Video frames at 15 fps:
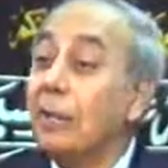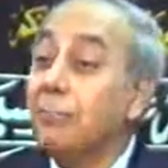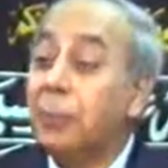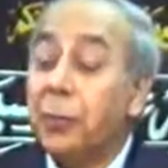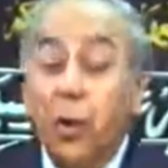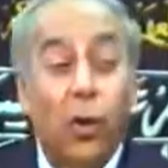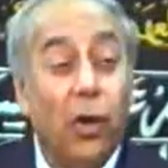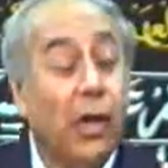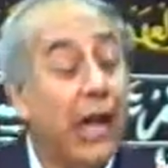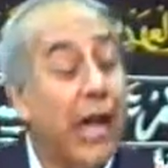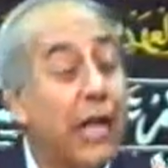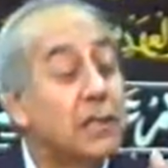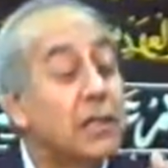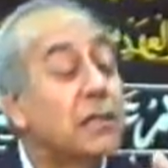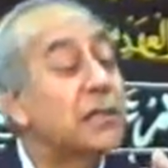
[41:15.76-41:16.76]
Purely
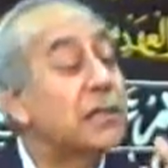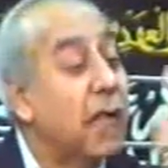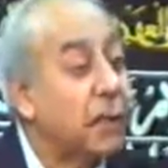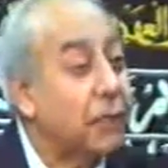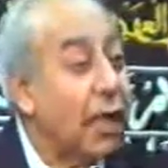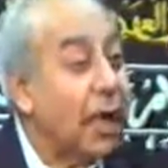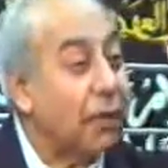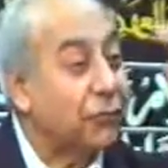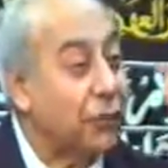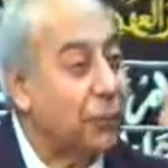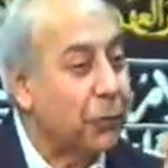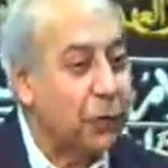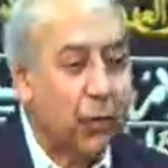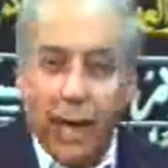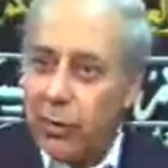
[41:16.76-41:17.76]
as a sadaqah
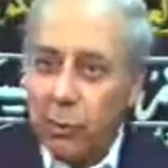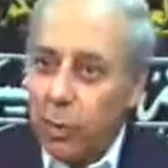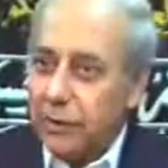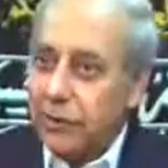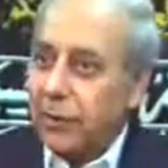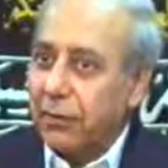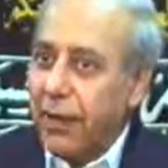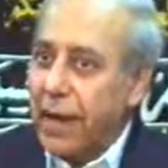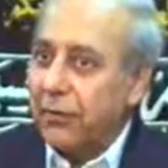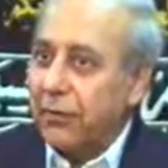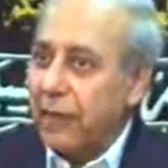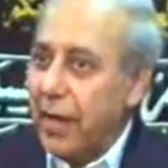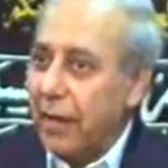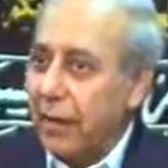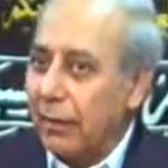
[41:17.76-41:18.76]
from you. And what a great
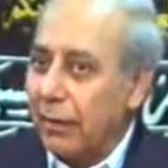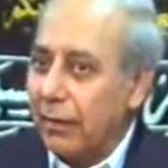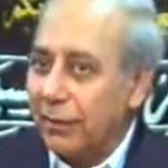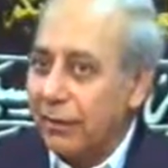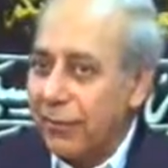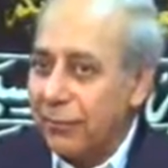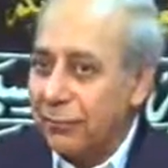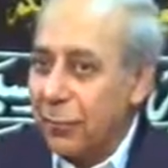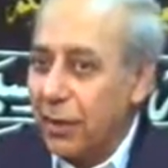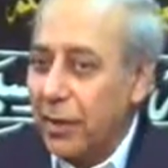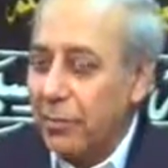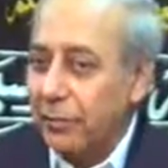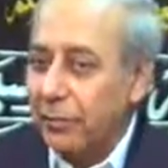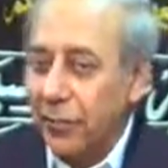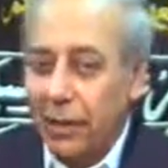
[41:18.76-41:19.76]
thing for,
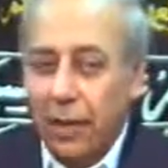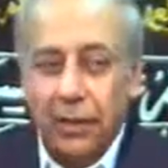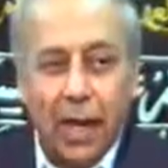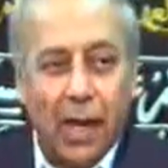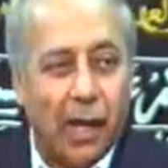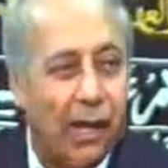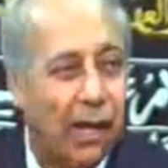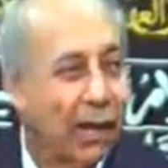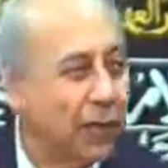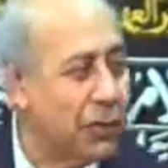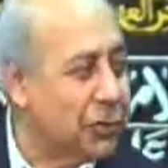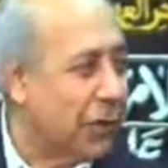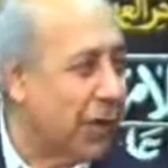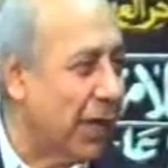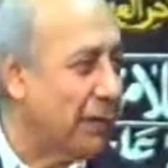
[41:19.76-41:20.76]
him, for Allah
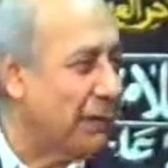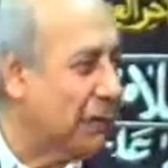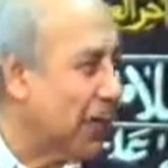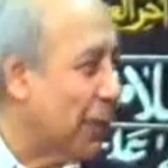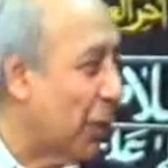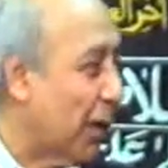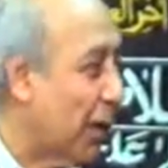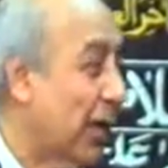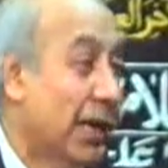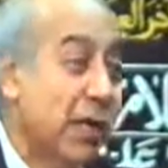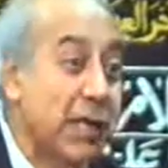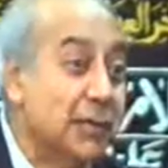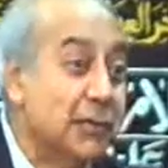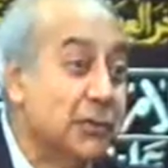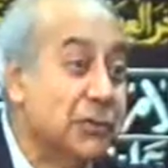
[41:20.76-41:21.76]
to give someone
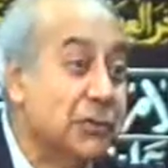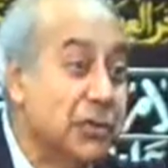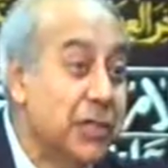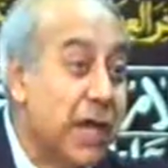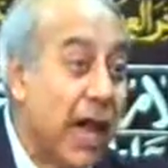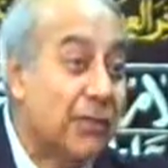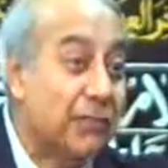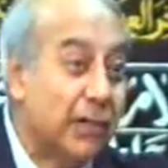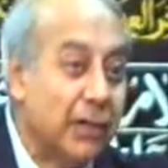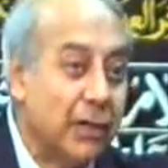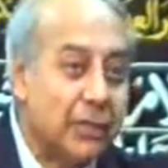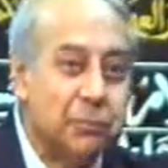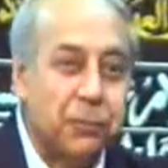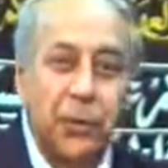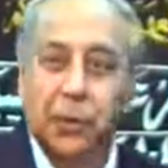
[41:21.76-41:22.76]
heaven
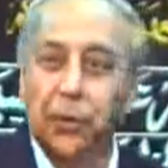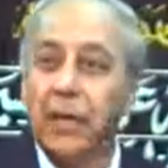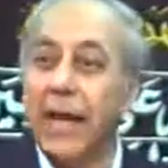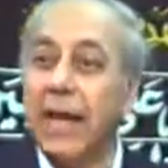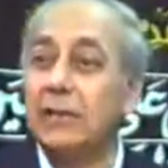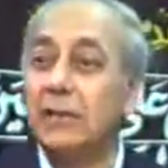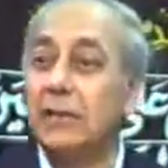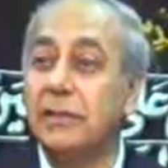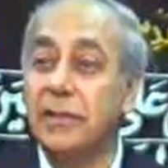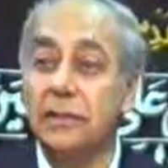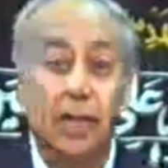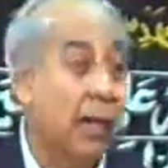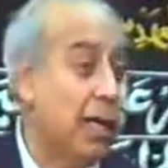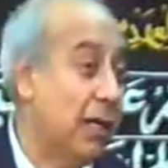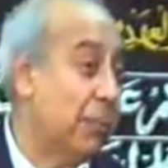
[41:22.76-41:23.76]
purely as a
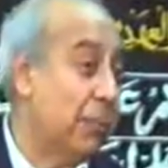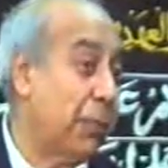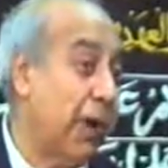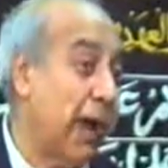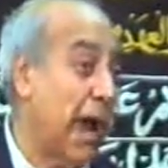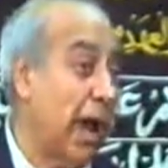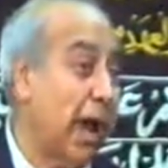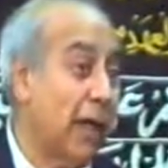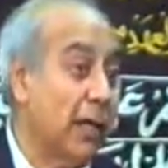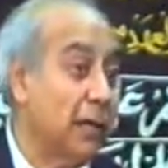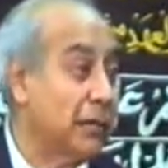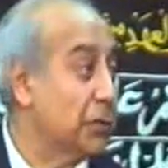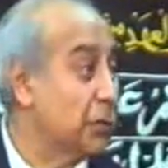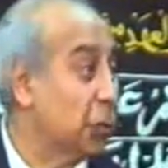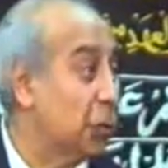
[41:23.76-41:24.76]
sadaqah. Prayer
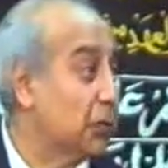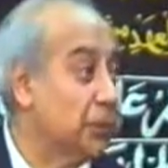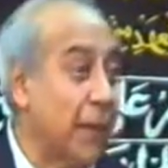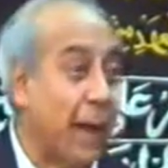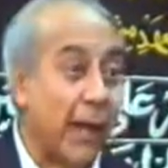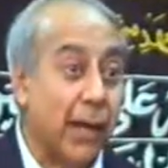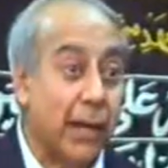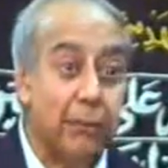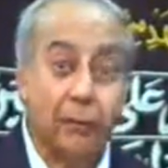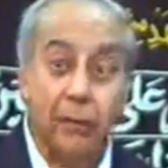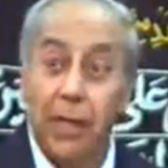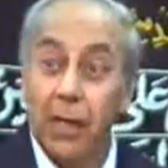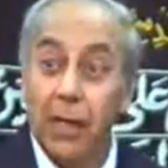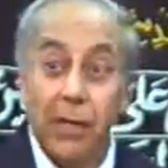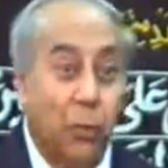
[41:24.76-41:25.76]
taught by him.
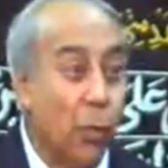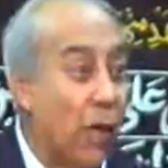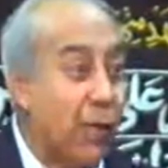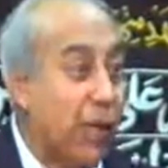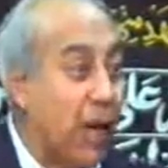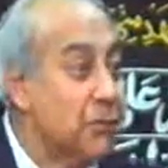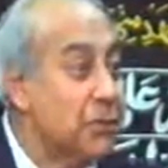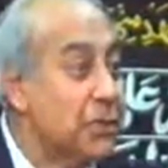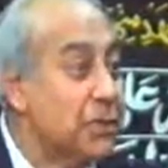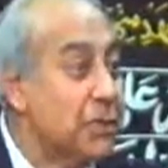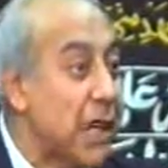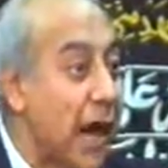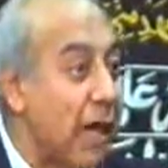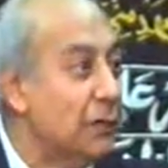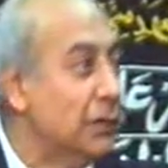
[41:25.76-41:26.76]
One comes
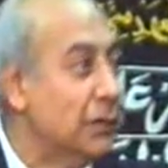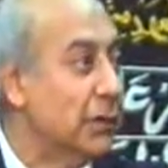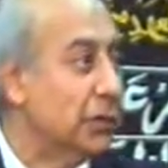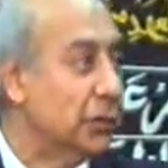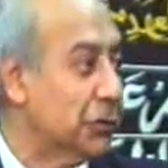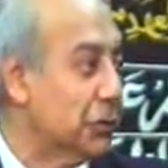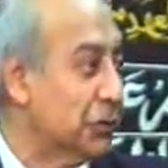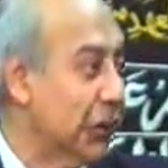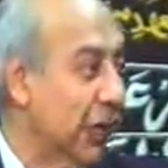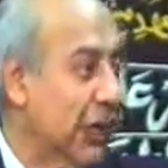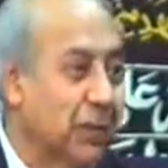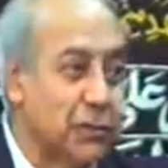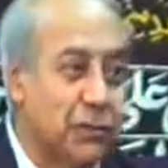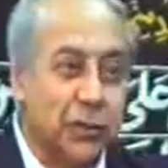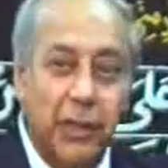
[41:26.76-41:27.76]
down to
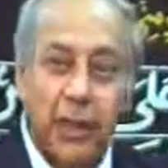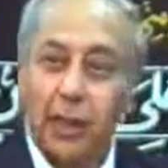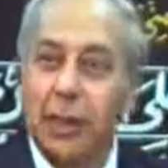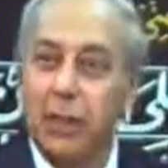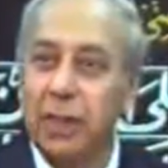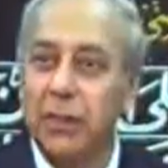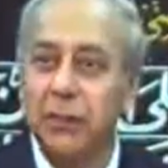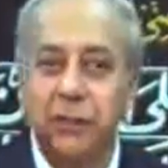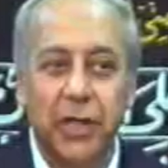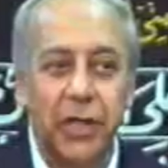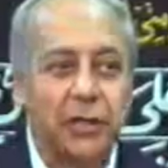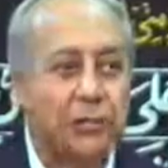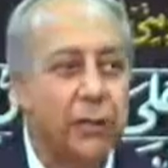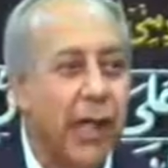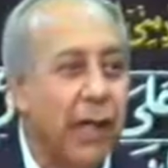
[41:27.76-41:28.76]
the to the Hijr
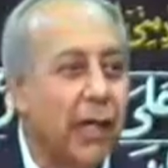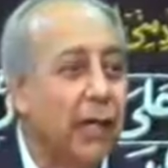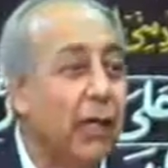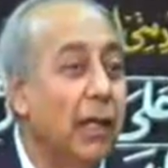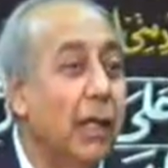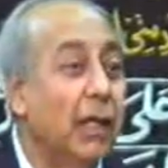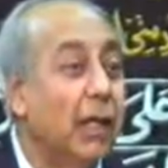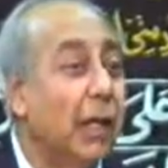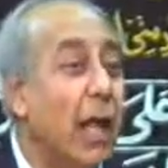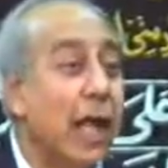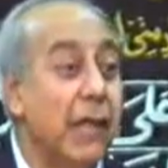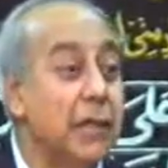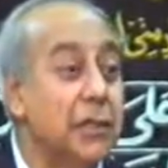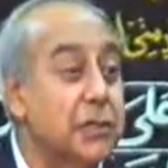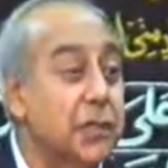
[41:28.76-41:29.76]
Ismail,
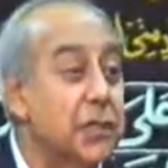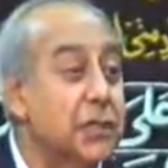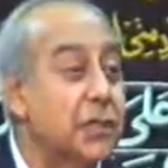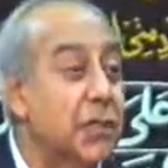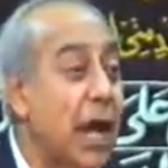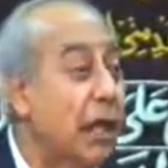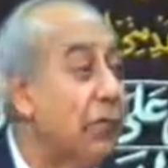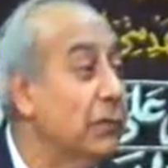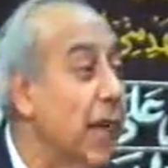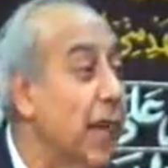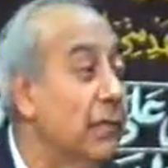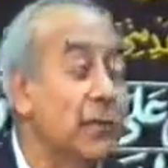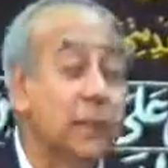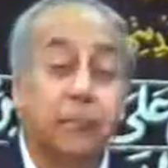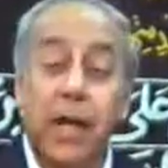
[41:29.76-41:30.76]
he turns round
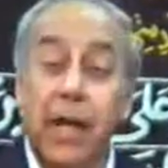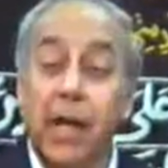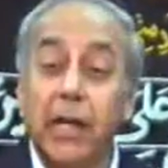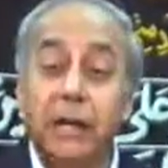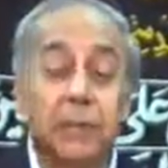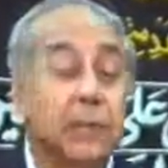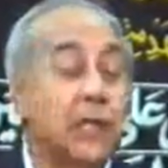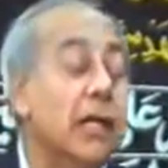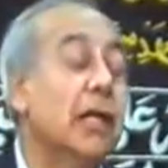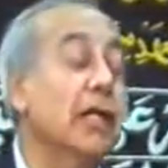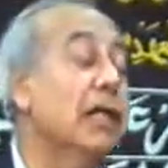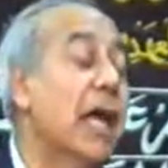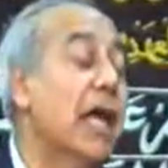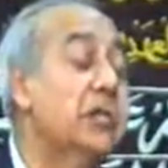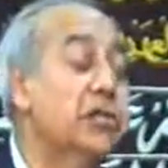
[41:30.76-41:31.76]
and the prayer is
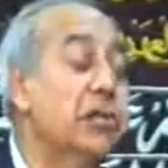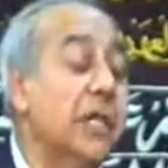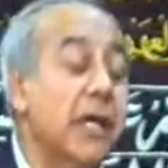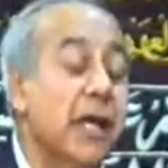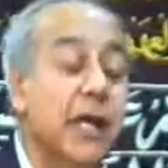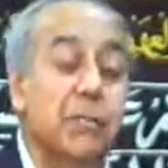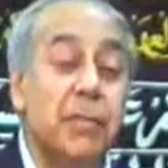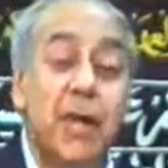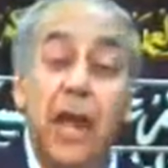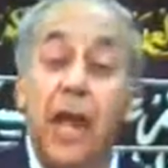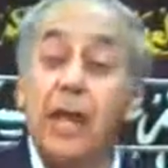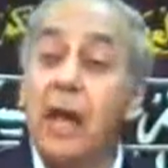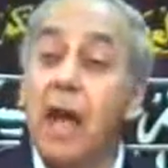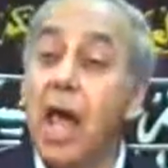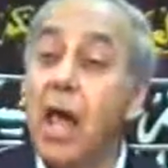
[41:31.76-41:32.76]
Najjini
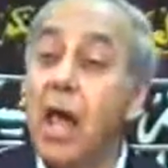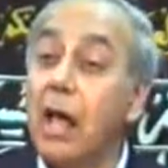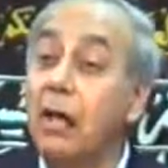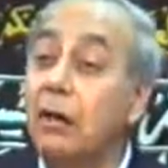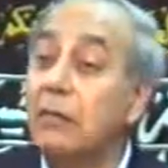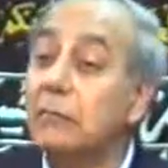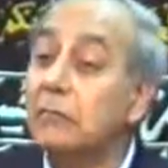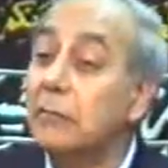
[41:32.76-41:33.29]
minan nar.